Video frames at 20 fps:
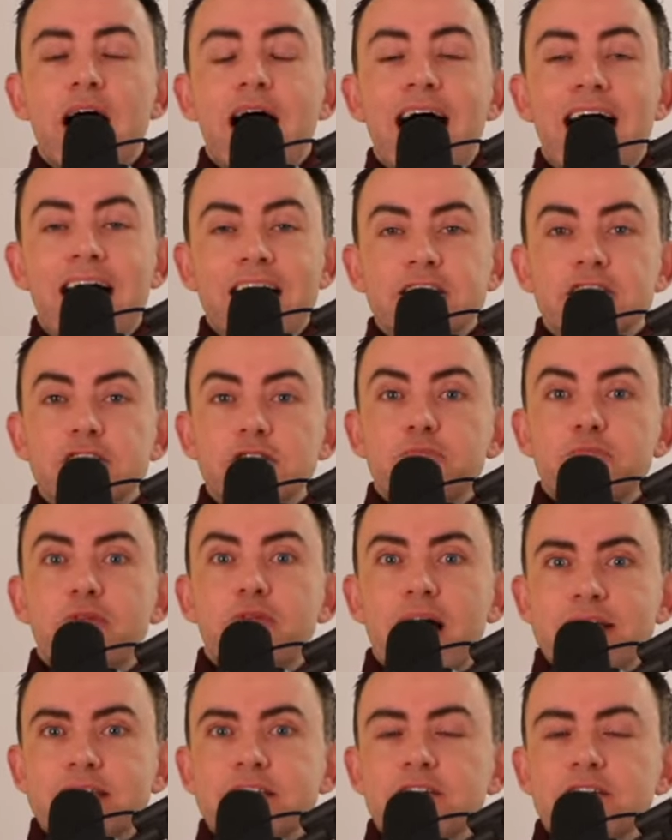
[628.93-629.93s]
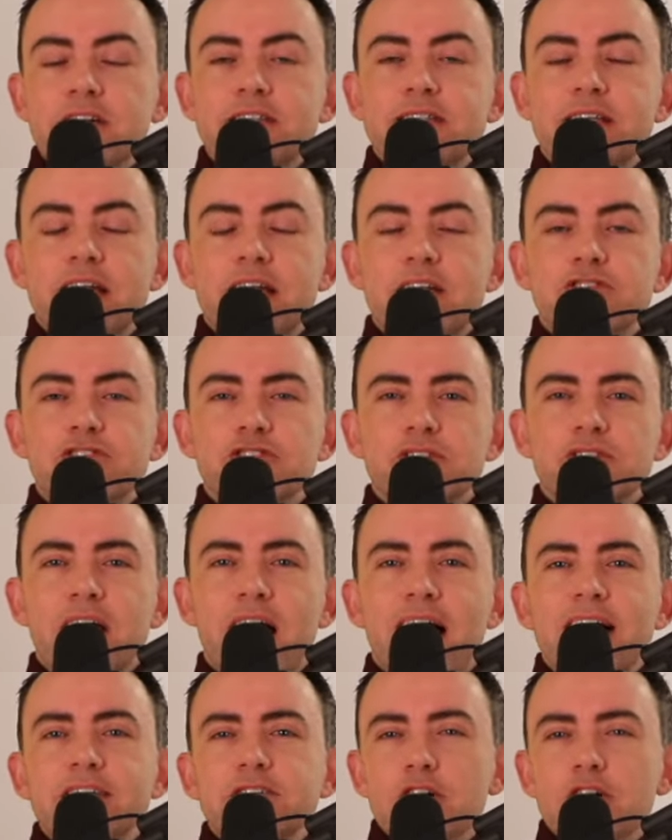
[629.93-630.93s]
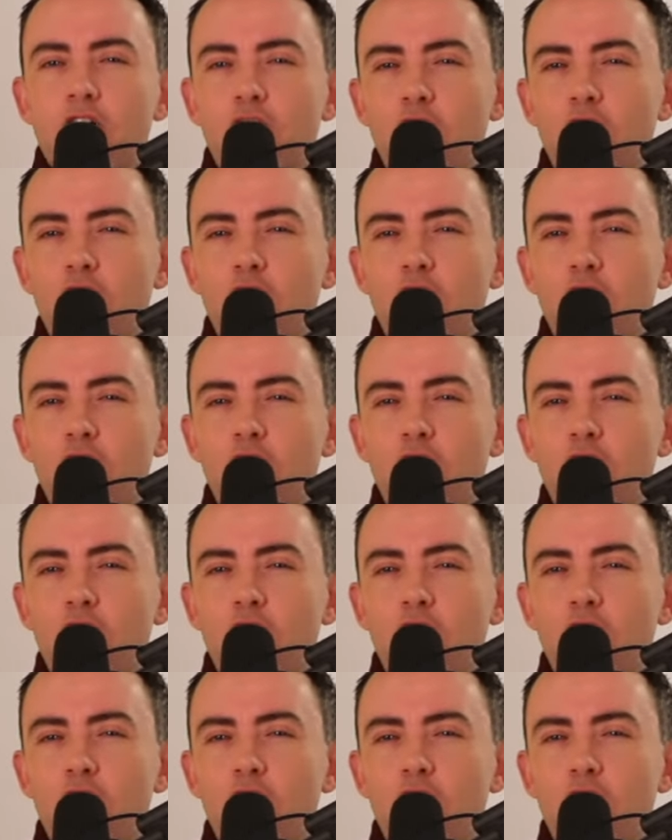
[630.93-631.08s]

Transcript: and the practical intelligence has